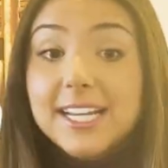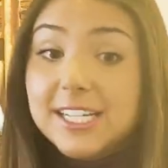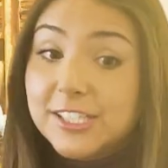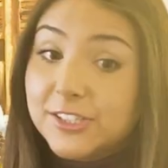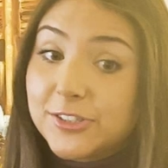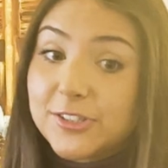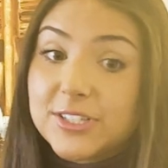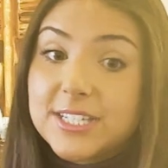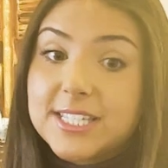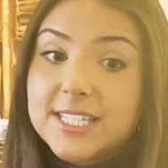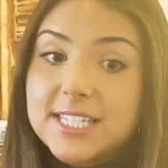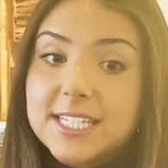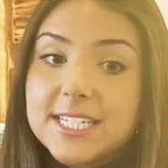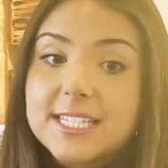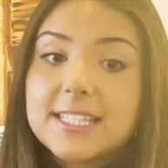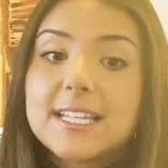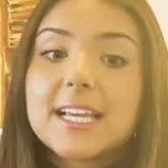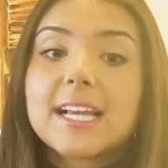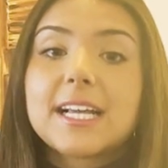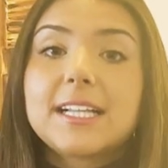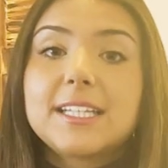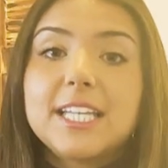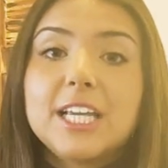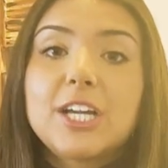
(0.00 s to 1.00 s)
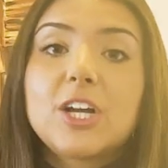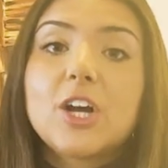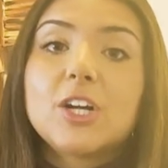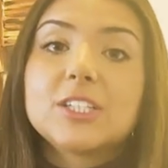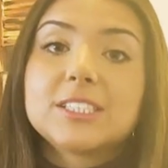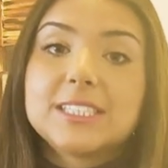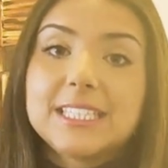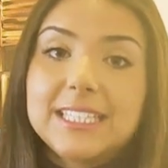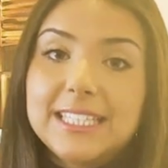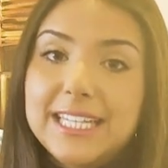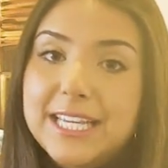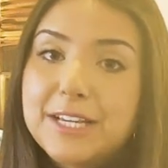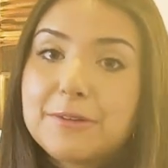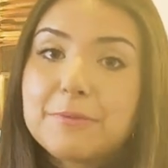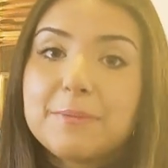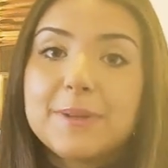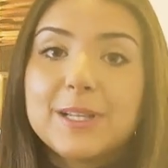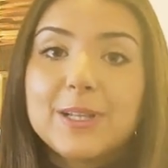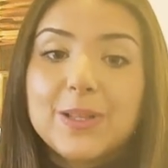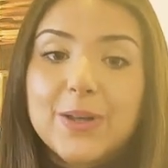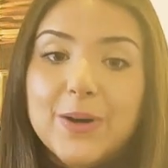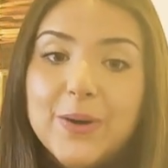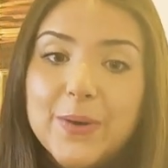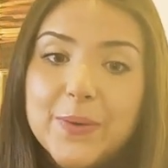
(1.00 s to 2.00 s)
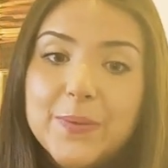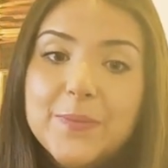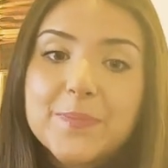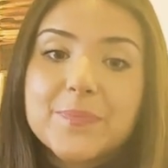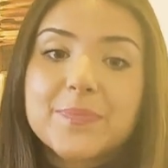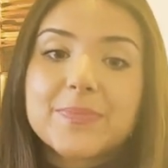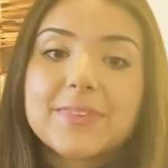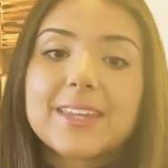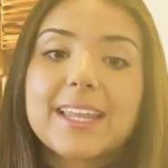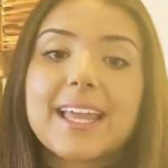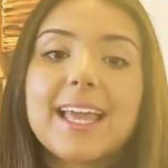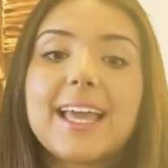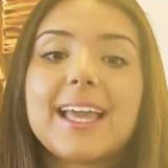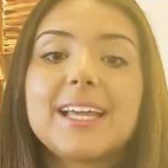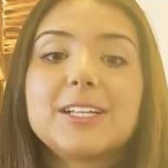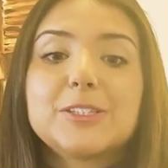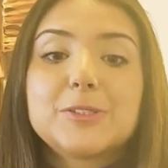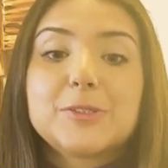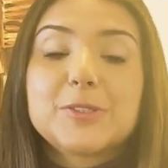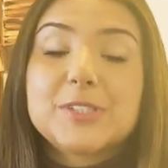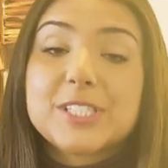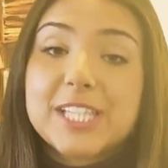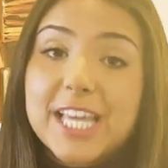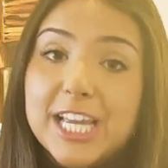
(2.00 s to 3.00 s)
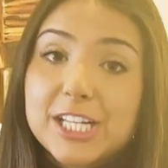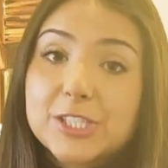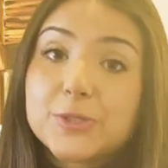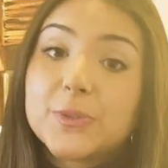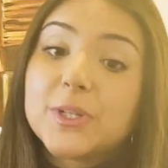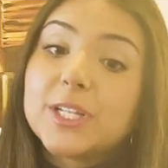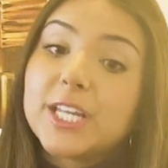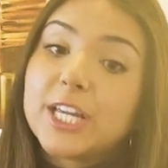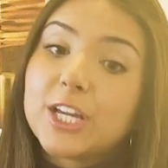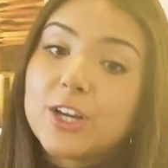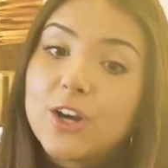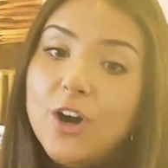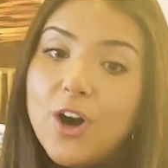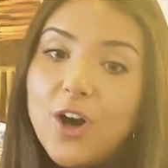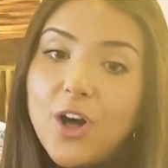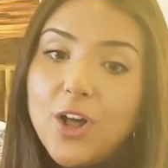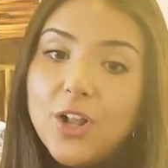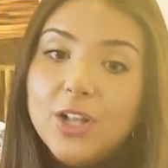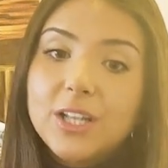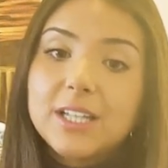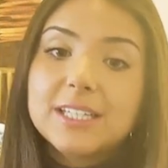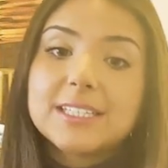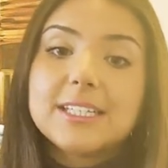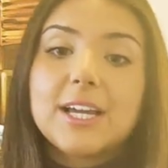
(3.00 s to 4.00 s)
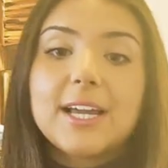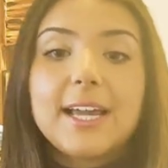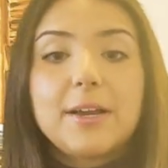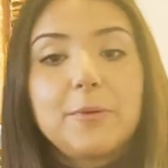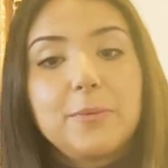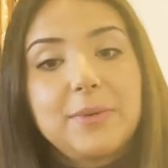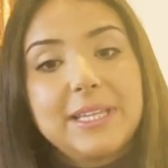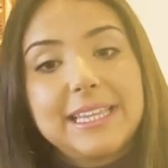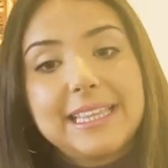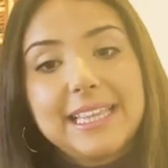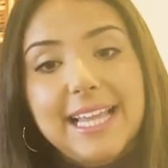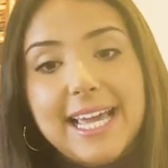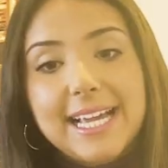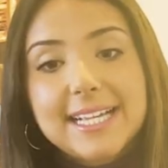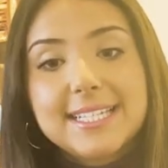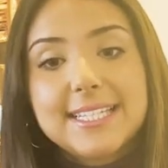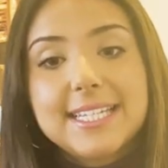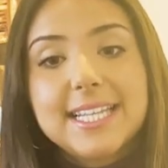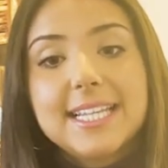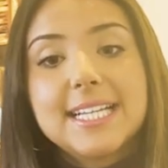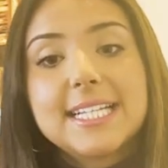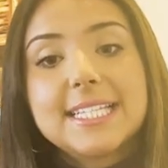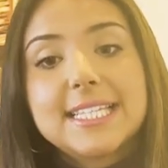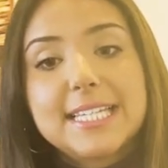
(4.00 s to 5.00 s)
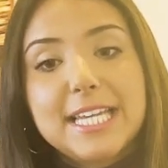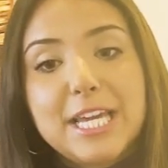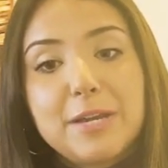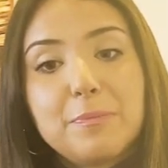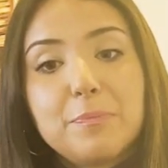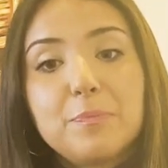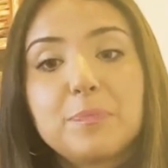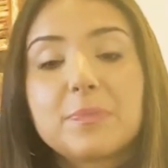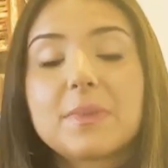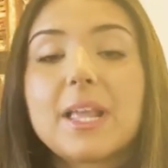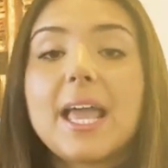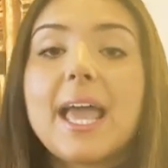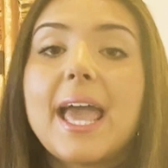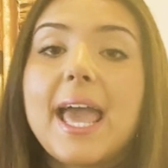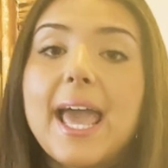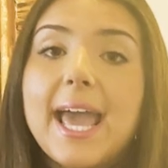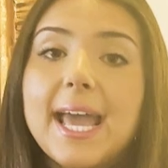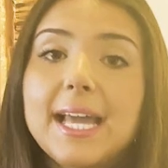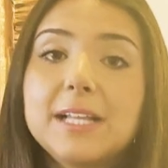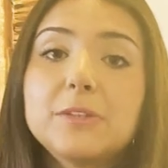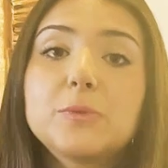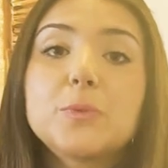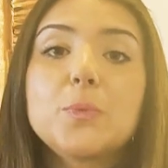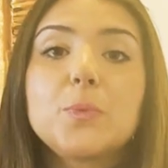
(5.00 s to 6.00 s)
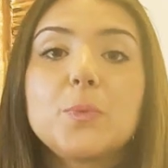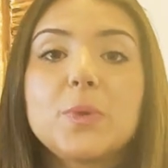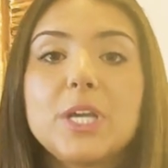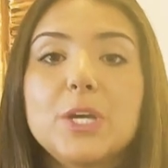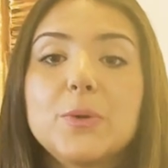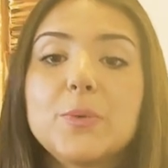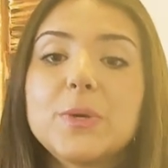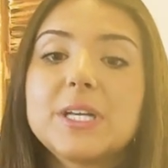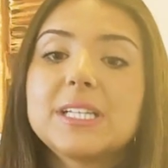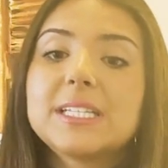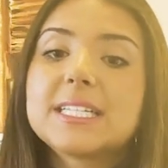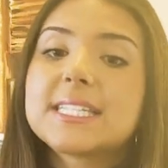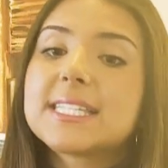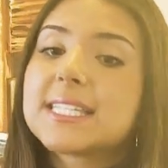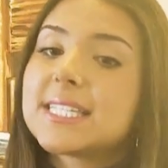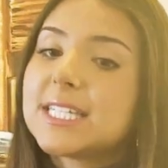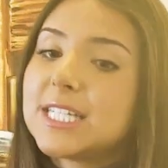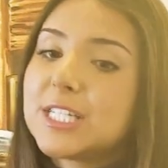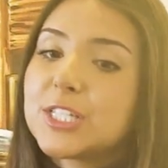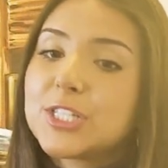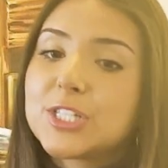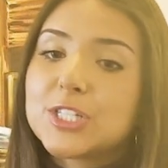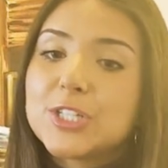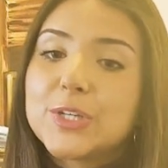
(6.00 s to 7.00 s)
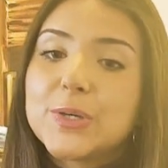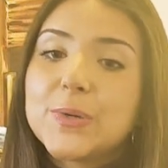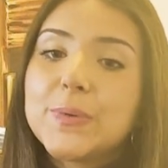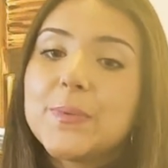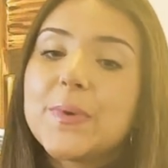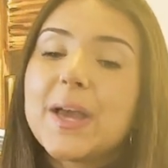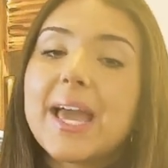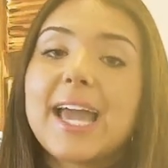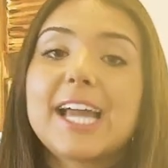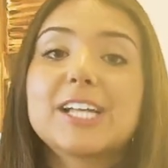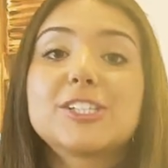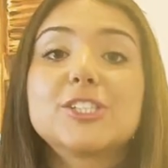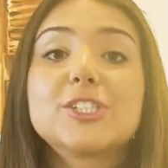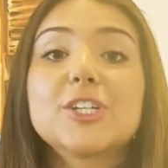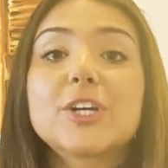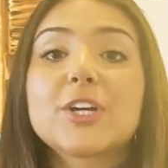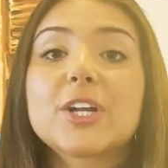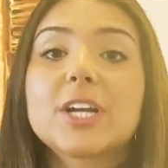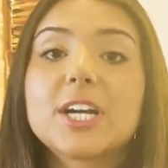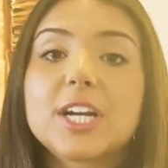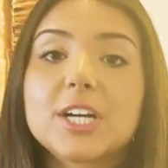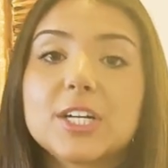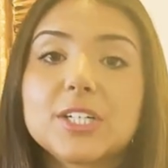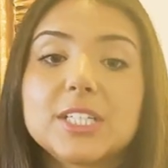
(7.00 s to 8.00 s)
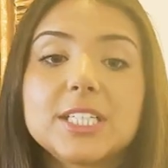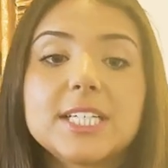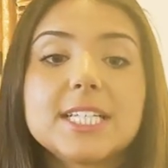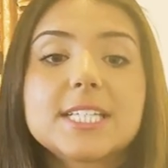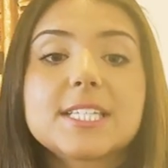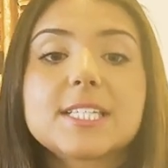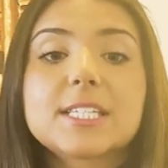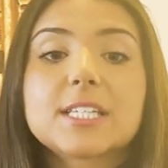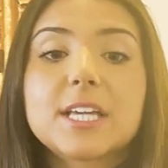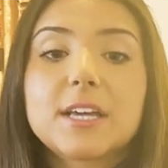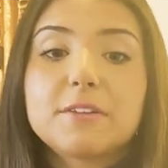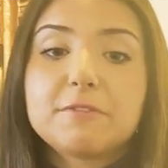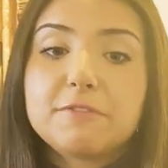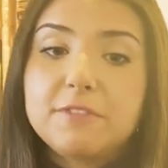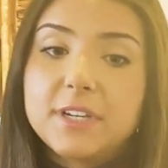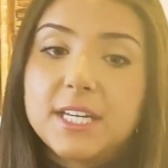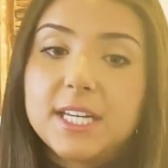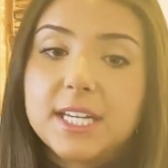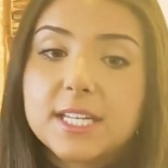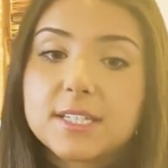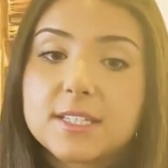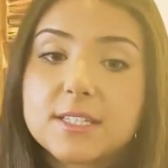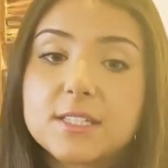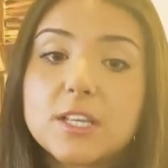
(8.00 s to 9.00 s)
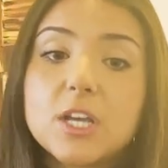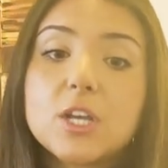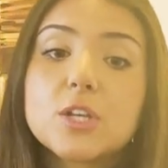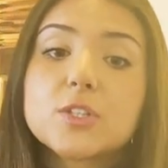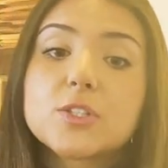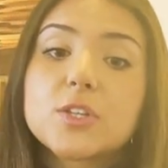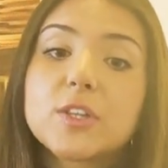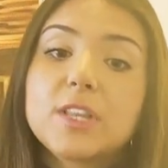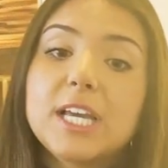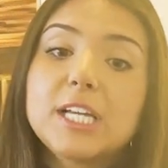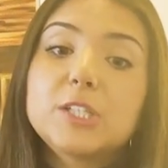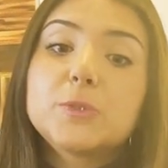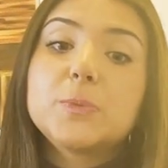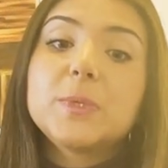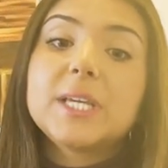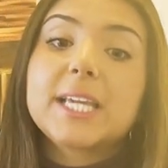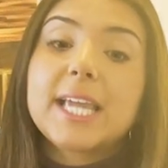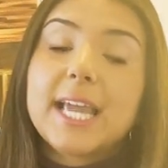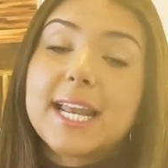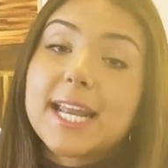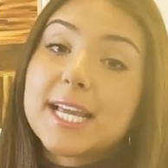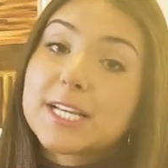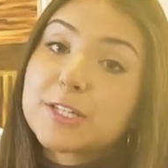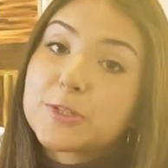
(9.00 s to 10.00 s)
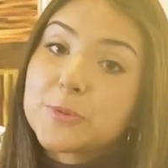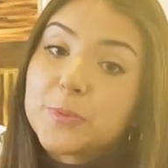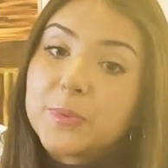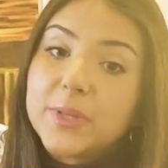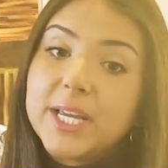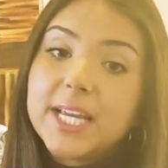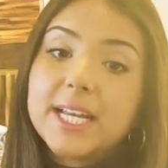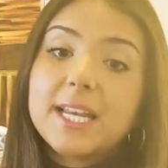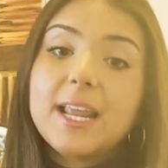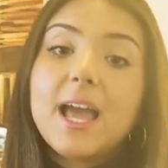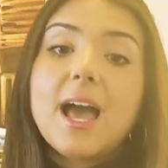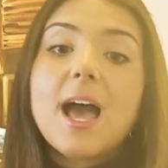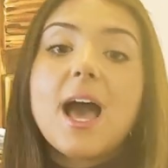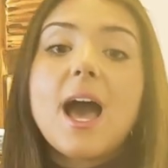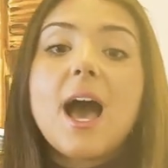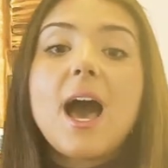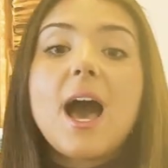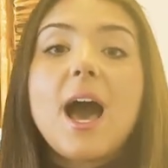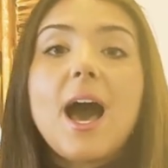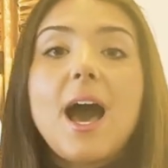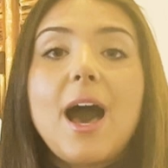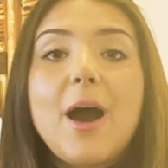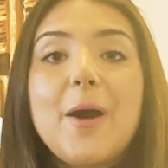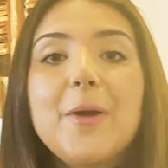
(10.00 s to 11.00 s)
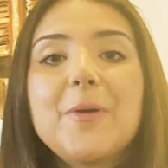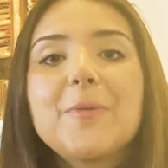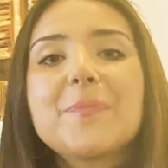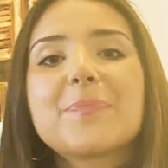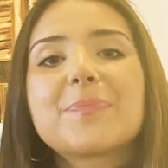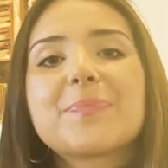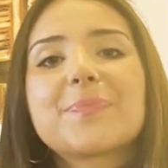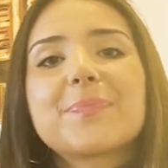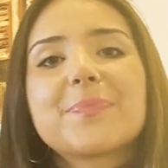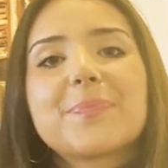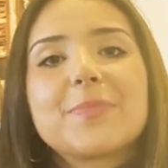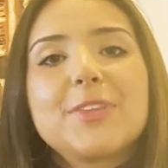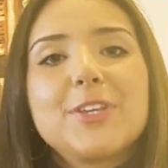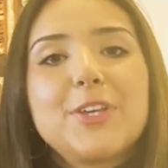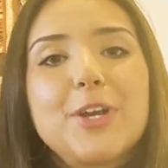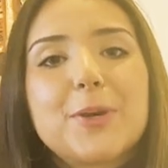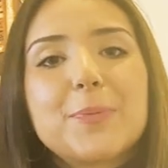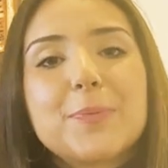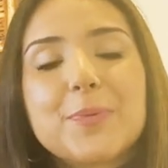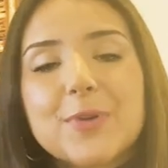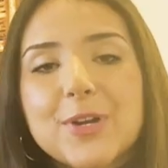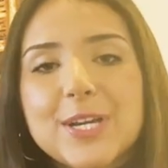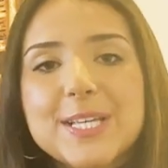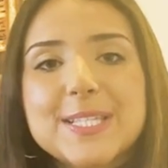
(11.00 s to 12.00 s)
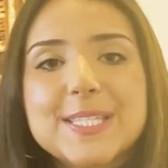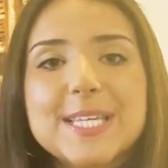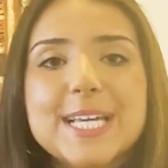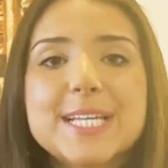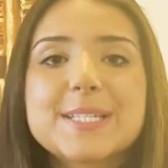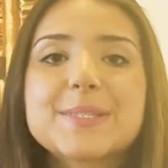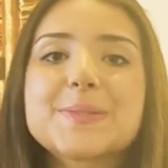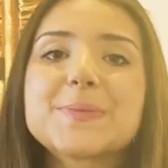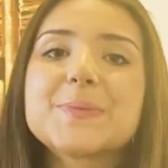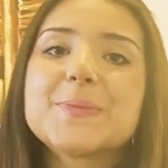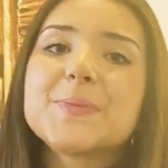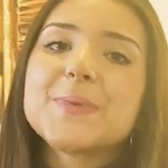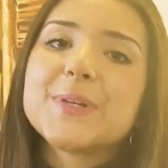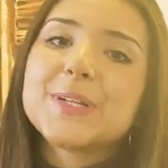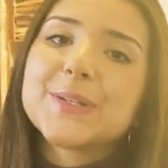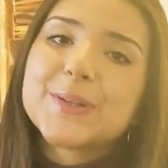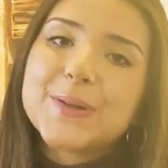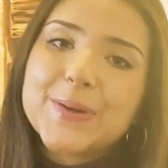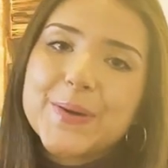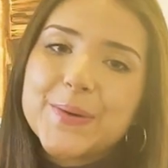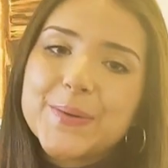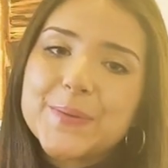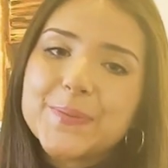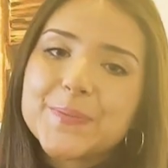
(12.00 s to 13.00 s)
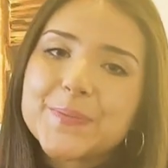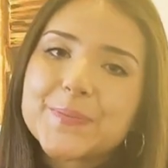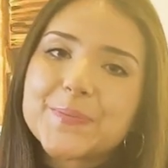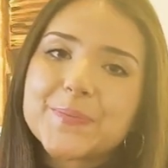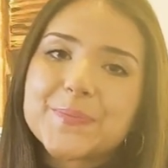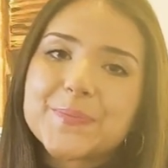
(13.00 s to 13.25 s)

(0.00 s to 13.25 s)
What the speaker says: interested, click on the link below to schedule a call with Lexidy team, and we will assist you at your earliest convenience so that we can explain how your process will go.